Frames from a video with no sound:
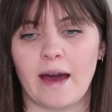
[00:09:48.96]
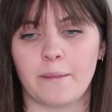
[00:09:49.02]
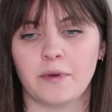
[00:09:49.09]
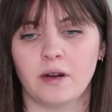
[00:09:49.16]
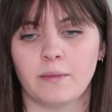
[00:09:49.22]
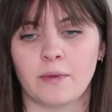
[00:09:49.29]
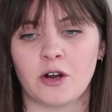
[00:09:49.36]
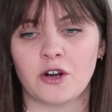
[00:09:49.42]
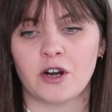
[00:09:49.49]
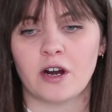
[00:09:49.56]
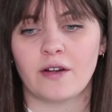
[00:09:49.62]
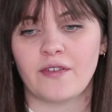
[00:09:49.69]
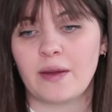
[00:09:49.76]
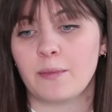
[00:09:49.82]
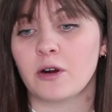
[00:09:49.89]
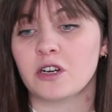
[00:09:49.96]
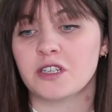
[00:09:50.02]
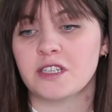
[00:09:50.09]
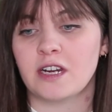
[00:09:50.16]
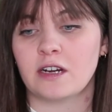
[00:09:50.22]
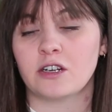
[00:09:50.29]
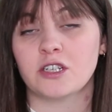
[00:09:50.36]
capital murder of a
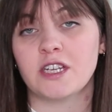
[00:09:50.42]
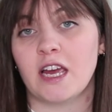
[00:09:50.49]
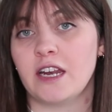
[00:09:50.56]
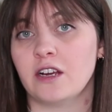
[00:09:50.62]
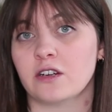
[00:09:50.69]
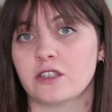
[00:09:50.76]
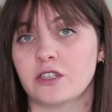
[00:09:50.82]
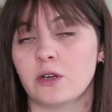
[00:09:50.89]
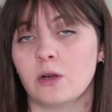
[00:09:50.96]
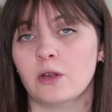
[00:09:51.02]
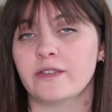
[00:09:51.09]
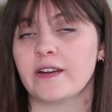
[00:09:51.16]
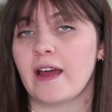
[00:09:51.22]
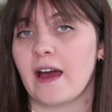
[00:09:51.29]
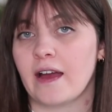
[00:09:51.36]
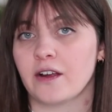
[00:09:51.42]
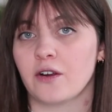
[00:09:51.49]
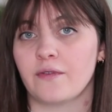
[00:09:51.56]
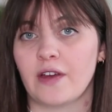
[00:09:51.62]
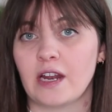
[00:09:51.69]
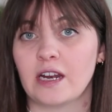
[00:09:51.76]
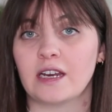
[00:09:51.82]
person under 10 years old and
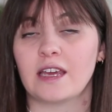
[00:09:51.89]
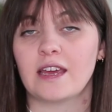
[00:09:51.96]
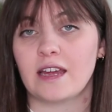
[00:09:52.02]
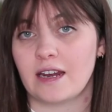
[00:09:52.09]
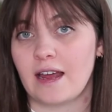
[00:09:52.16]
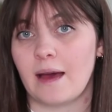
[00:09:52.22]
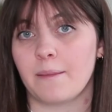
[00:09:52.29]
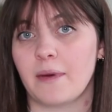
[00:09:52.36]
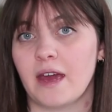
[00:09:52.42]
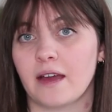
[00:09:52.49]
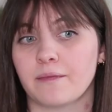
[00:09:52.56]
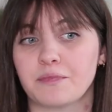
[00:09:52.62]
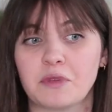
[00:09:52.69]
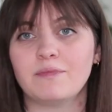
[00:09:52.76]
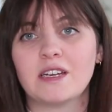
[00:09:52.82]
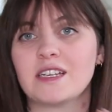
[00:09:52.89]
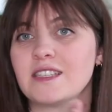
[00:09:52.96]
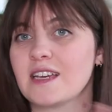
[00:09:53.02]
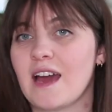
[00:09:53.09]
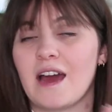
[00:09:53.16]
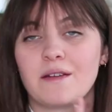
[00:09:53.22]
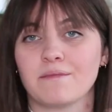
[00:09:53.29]
aggravated kidnapping.
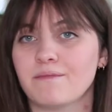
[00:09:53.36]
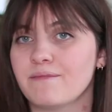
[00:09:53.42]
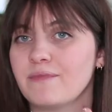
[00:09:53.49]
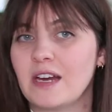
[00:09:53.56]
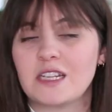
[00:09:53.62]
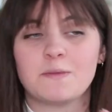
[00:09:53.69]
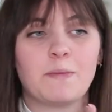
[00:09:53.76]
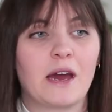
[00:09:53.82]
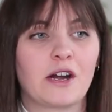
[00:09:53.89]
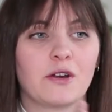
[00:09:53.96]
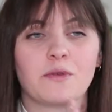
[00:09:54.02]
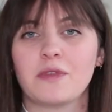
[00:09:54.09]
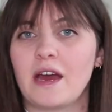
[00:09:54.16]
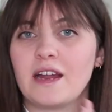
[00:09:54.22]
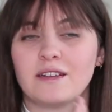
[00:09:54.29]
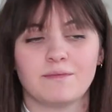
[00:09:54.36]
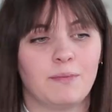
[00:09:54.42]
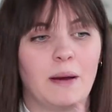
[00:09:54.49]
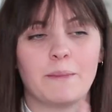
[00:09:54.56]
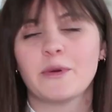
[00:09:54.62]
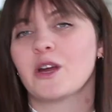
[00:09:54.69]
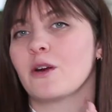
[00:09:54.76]
Because again, that's better than
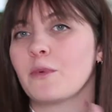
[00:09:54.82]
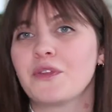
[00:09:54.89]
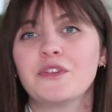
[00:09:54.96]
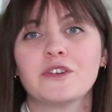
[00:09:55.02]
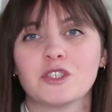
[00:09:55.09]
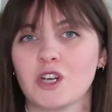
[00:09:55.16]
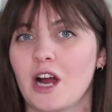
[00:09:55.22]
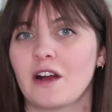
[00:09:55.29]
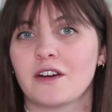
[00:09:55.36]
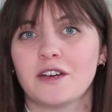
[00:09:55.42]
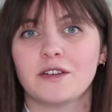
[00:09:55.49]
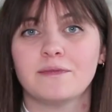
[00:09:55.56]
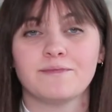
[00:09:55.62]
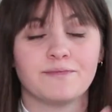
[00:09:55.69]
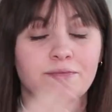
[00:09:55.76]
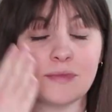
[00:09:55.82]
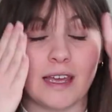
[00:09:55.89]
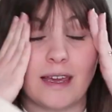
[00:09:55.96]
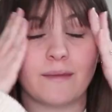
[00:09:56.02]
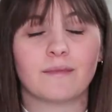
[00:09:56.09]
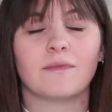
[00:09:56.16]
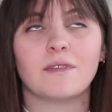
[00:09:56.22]
bumping her with your truck.
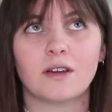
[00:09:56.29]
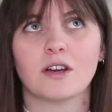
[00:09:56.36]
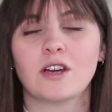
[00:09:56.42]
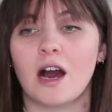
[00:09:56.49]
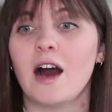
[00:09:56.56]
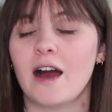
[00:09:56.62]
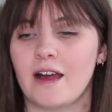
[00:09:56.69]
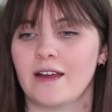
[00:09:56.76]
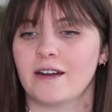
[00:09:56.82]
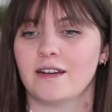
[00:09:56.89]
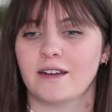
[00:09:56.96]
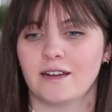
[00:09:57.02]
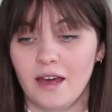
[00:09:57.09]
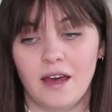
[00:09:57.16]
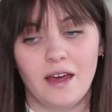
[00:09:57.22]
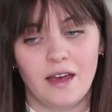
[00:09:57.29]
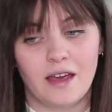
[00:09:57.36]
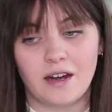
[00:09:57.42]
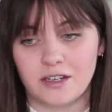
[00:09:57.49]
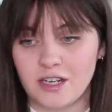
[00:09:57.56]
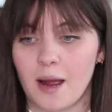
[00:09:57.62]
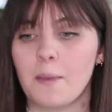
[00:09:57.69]
Like, God.
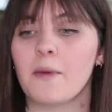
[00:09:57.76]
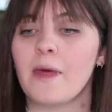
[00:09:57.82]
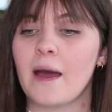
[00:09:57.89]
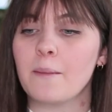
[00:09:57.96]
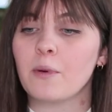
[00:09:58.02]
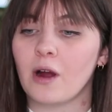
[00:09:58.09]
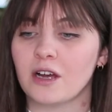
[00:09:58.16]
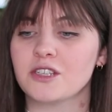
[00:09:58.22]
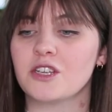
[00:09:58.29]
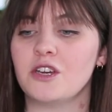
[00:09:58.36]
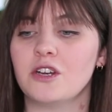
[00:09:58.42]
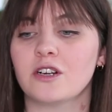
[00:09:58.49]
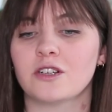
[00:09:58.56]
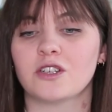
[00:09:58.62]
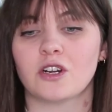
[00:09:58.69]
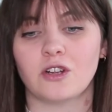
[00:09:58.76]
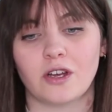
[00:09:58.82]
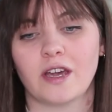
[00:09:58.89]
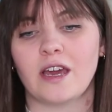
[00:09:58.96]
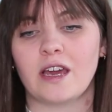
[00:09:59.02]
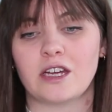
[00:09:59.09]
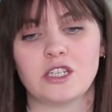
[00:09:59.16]
And on top of that, prosecutors are
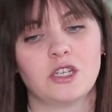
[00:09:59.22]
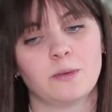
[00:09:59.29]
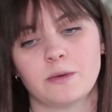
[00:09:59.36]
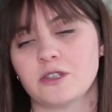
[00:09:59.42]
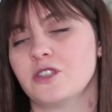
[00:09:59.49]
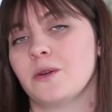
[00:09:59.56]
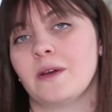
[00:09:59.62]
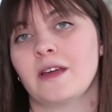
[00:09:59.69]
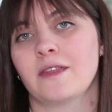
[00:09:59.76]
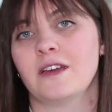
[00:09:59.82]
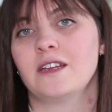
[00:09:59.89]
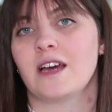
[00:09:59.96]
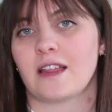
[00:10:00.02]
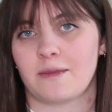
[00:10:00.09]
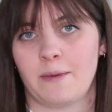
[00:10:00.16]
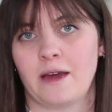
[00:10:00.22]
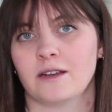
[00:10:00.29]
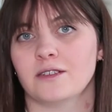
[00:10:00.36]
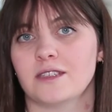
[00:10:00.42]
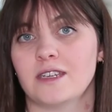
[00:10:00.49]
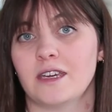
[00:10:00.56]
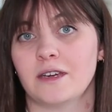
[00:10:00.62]
looking into pursuing the death
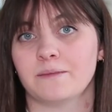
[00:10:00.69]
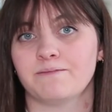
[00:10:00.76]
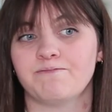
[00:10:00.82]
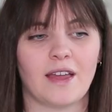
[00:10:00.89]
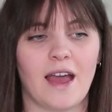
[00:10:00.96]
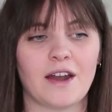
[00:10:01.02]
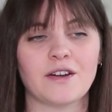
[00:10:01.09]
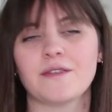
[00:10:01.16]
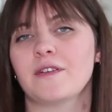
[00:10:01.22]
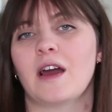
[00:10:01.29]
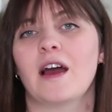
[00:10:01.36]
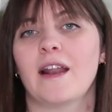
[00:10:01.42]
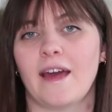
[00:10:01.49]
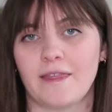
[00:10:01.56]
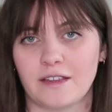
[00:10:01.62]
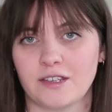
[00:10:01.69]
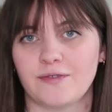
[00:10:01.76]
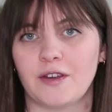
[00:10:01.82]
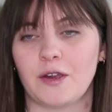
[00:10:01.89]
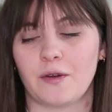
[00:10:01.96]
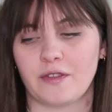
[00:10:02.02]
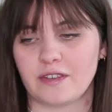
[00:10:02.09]
penalty. I don't even know how to end this
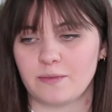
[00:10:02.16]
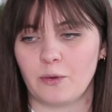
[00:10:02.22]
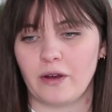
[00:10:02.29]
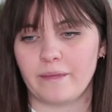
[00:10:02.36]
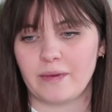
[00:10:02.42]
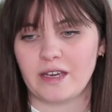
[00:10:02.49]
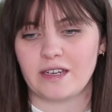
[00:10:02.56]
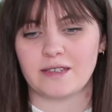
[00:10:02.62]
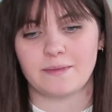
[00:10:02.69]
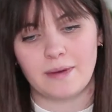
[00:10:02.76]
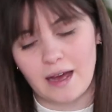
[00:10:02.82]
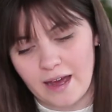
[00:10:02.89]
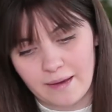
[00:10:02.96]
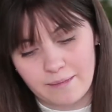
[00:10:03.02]
video at this point because